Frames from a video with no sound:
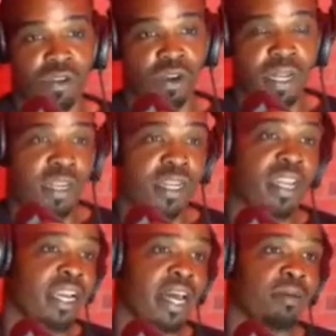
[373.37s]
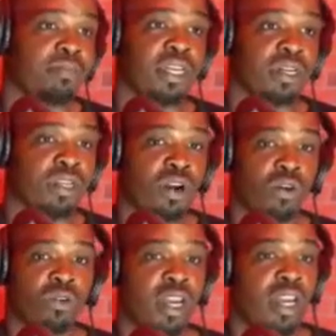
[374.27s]
what I mean, and then they got to build on
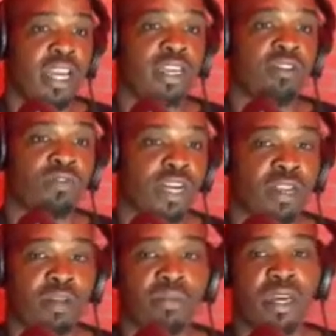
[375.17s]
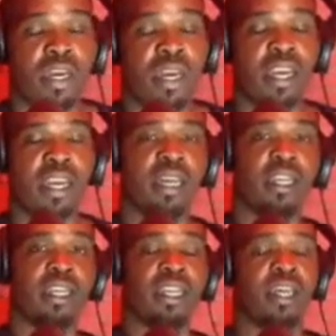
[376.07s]
and develop
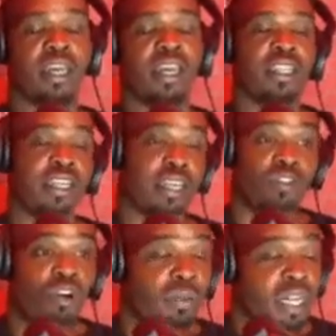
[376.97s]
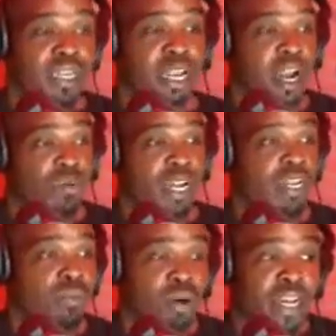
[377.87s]
and you know what I mean, it's already a
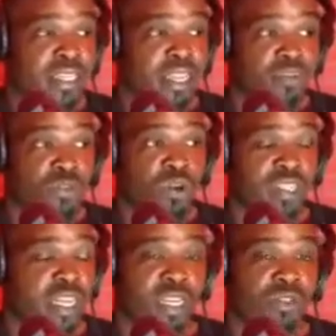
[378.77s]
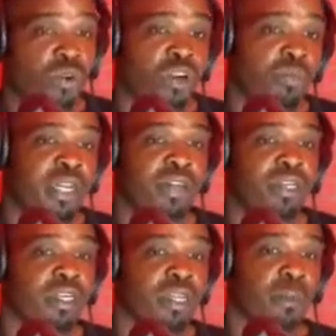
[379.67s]
process for us in this world, period.
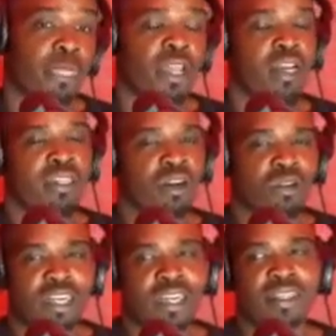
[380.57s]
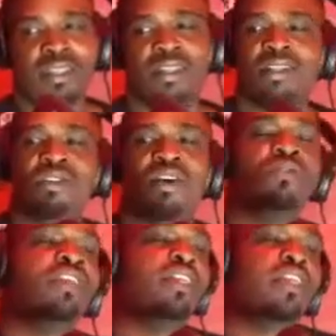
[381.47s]
So just, you know,
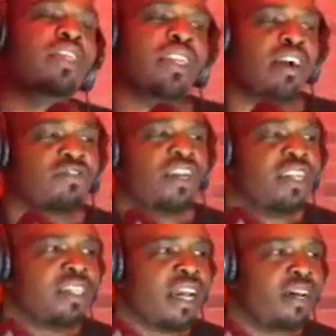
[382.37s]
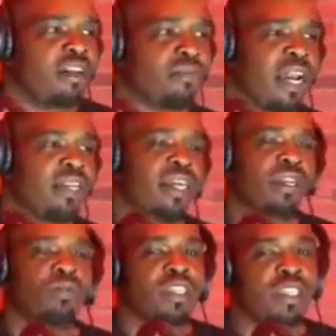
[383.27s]
getting our feelings out about dealing
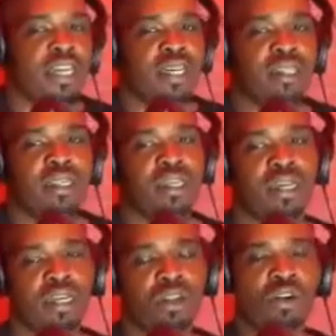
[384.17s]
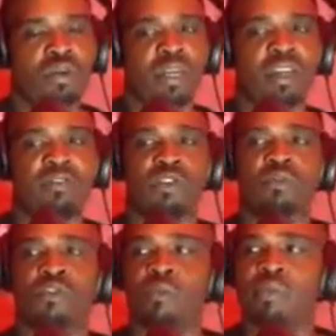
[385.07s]
with sex, you know what I mean,
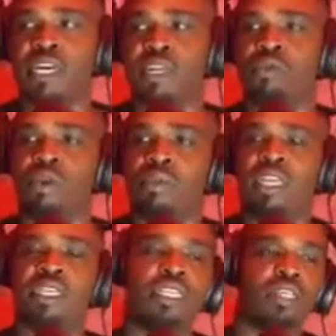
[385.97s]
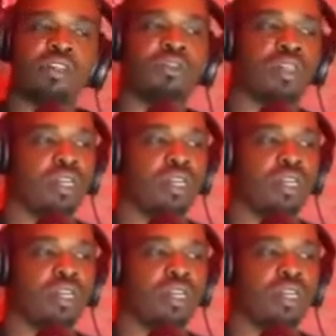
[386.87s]
for men and women and children,